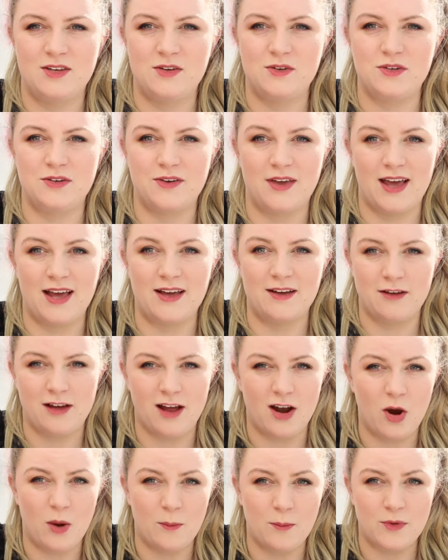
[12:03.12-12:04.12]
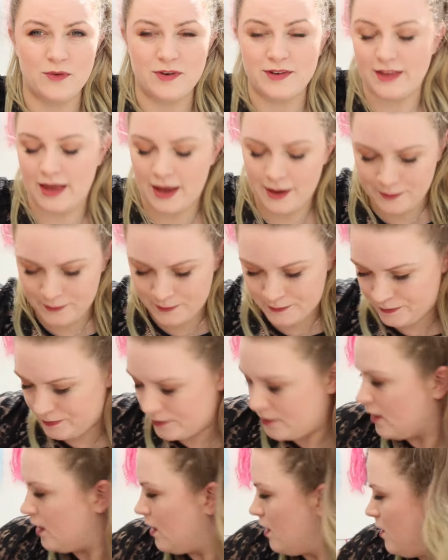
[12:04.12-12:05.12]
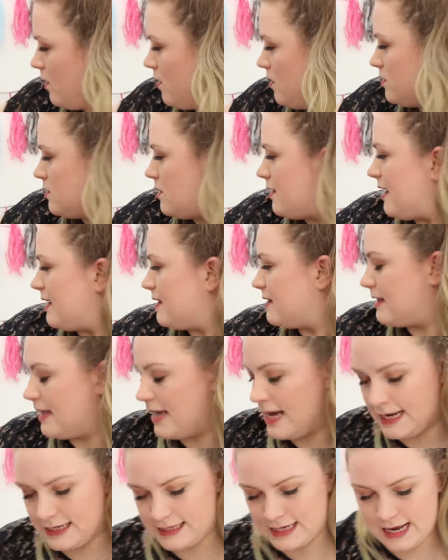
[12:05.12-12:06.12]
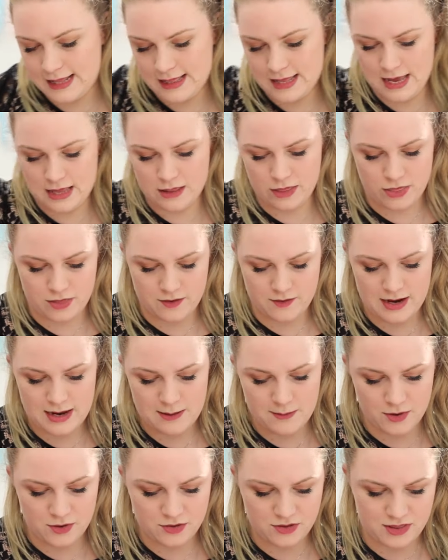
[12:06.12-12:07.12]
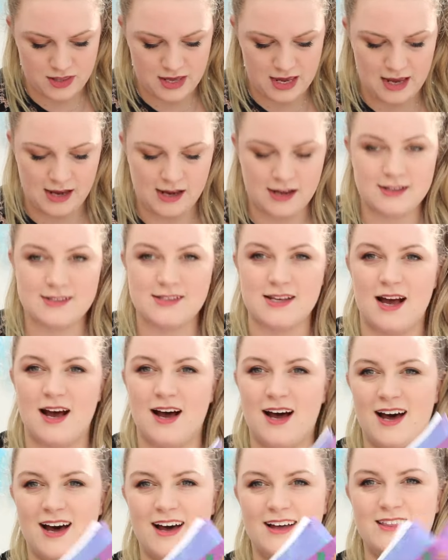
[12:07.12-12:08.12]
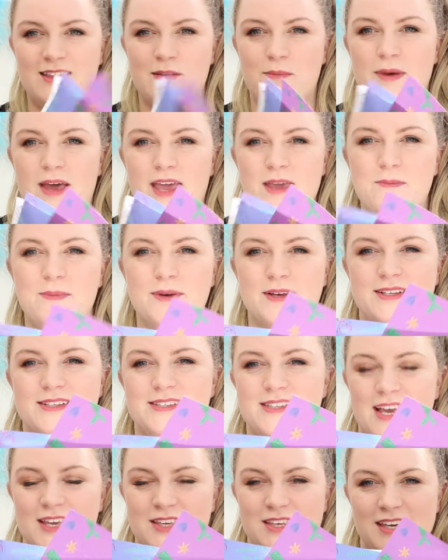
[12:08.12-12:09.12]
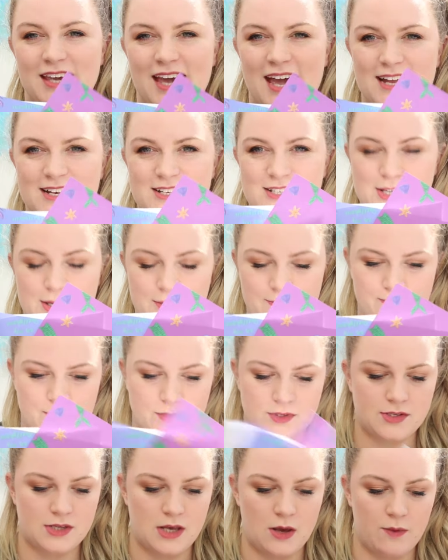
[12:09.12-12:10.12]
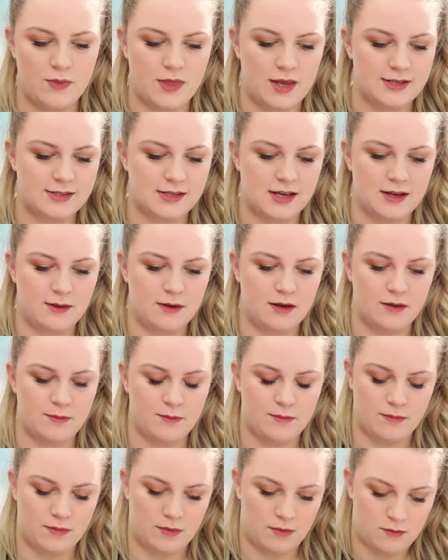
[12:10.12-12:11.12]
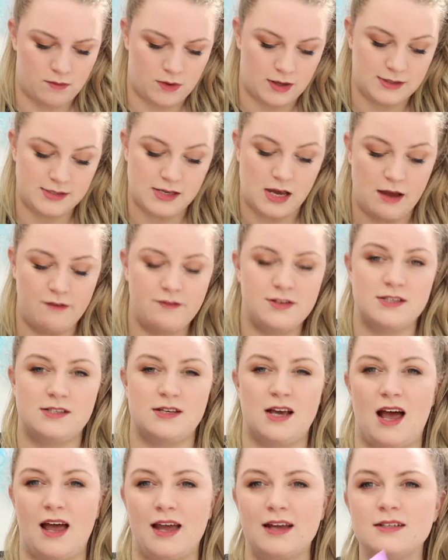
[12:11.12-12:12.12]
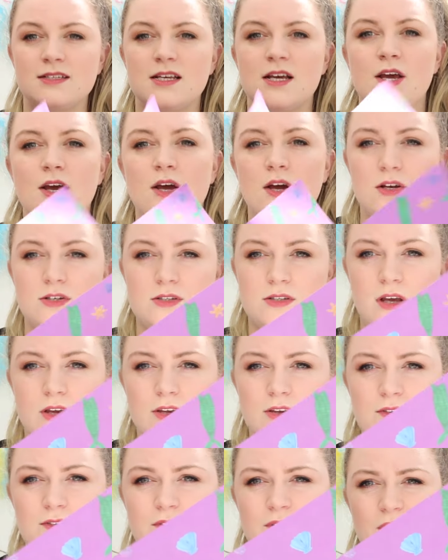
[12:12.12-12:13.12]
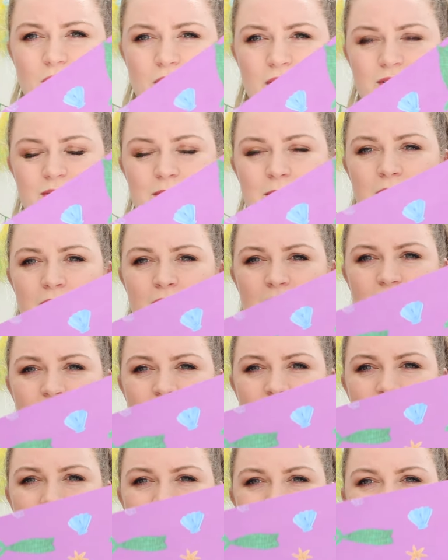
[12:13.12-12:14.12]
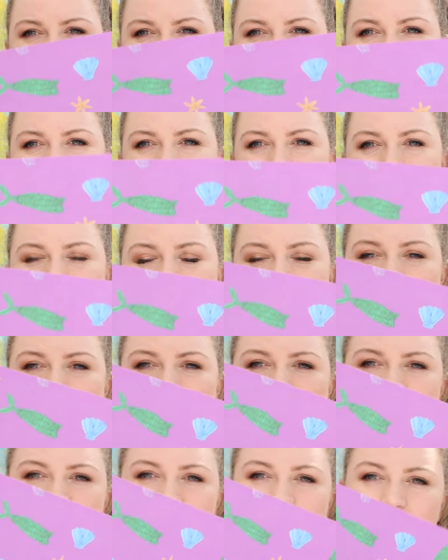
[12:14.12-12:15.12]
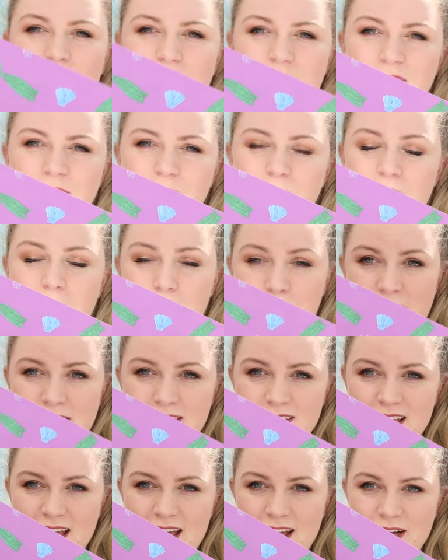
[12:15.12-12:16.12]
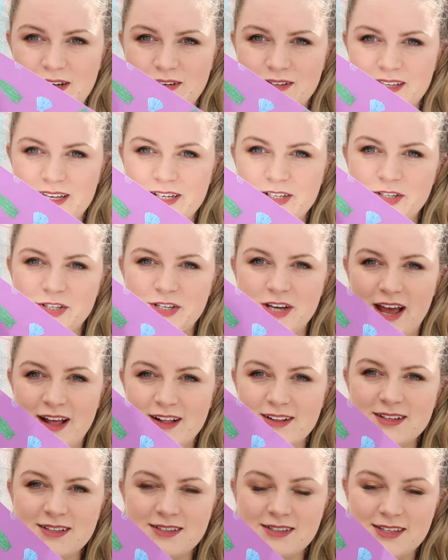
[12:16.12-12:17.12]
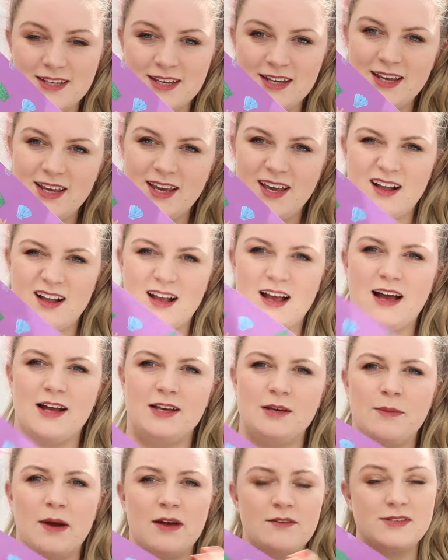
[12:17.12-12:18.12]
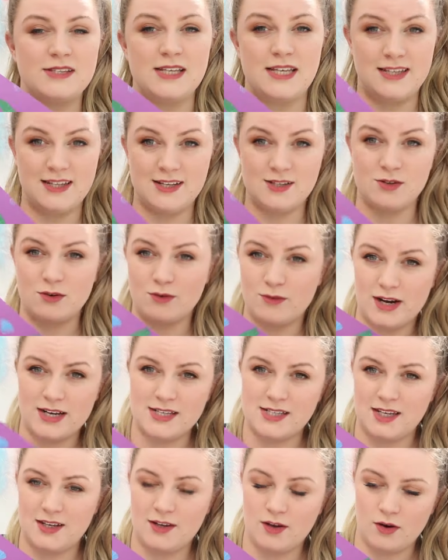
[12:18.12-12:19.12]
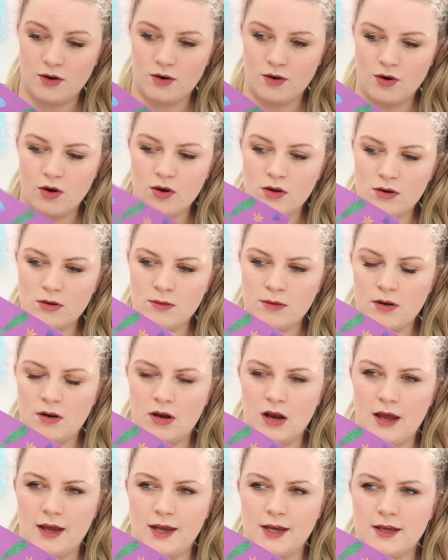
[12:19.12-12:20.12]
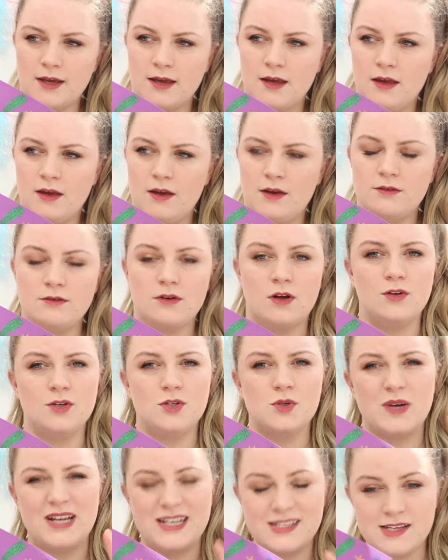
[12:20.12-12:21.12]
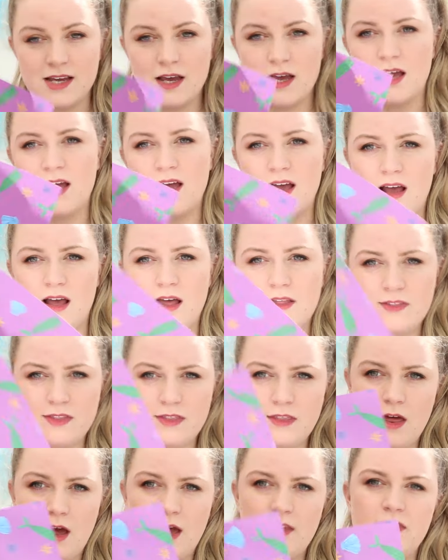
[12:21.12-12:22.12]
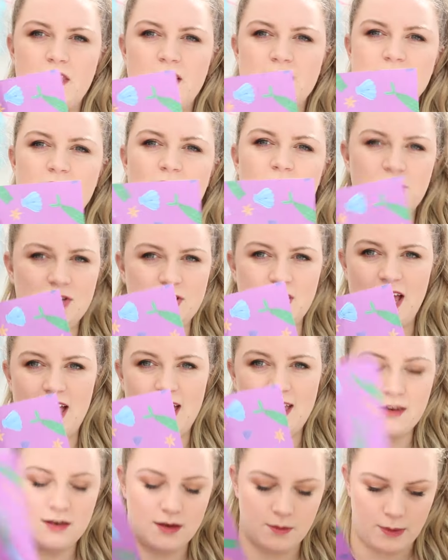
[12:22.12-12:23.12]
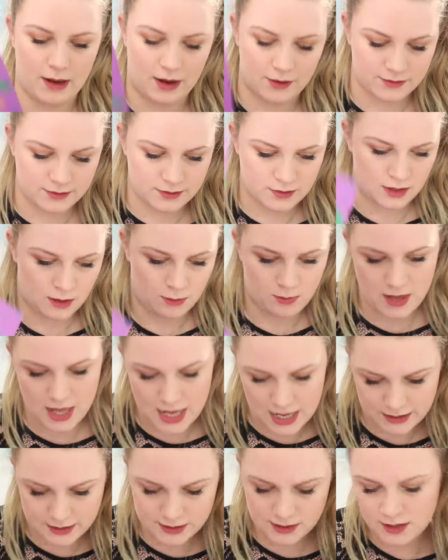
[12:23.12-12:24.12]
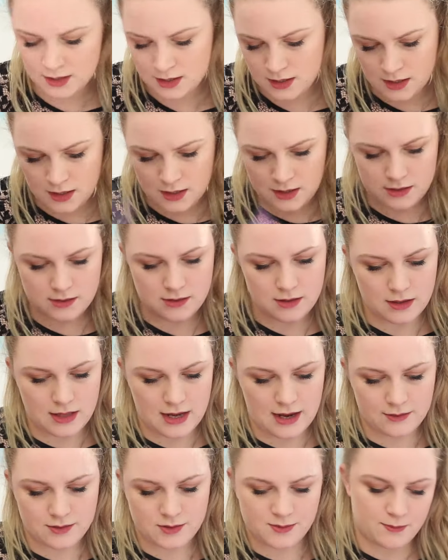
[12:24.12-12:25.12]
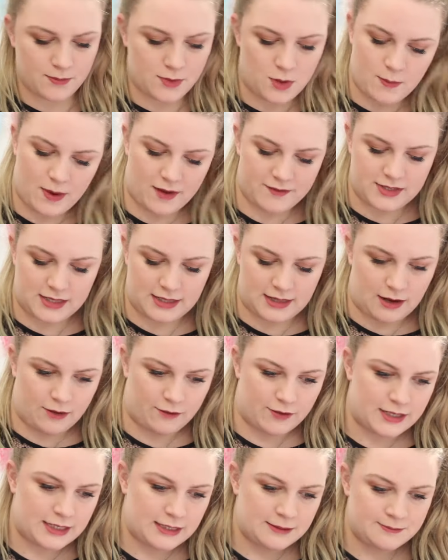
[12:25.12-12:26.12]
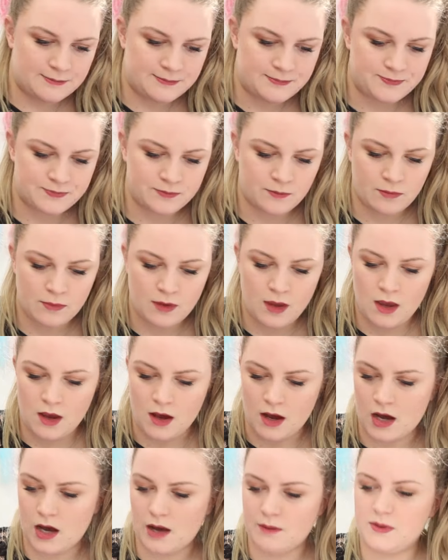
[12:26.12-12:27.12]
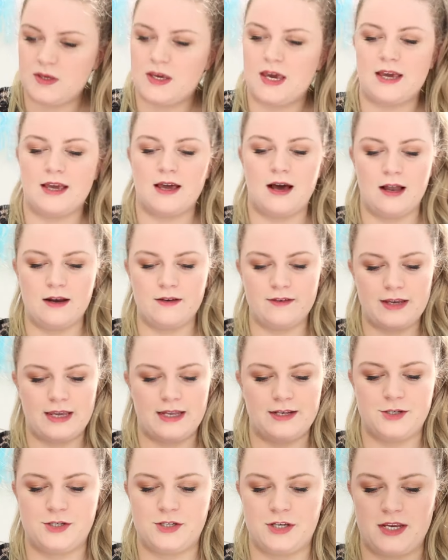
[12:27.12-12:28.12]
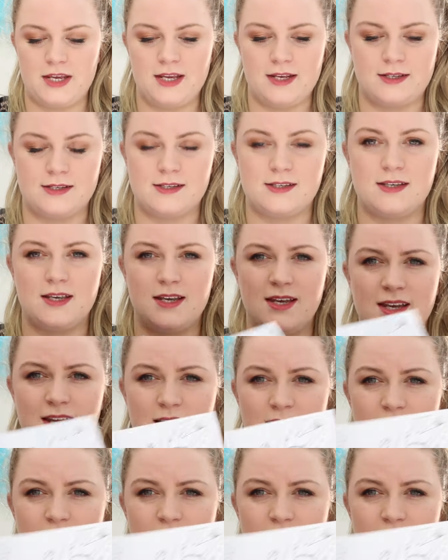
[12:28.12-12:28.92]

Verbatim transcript: you do get a, a lot more in there. So that's that. And then three more things are the papers that you get. So these are ones I've designed. So you've got uh, this mermaid pattern, which is mermaid tails and shells. And you might have seen this already on like on Twitter uh, this I've shared about a bit. So that's, you might have seen that already. Um, you get a colouring in sheet,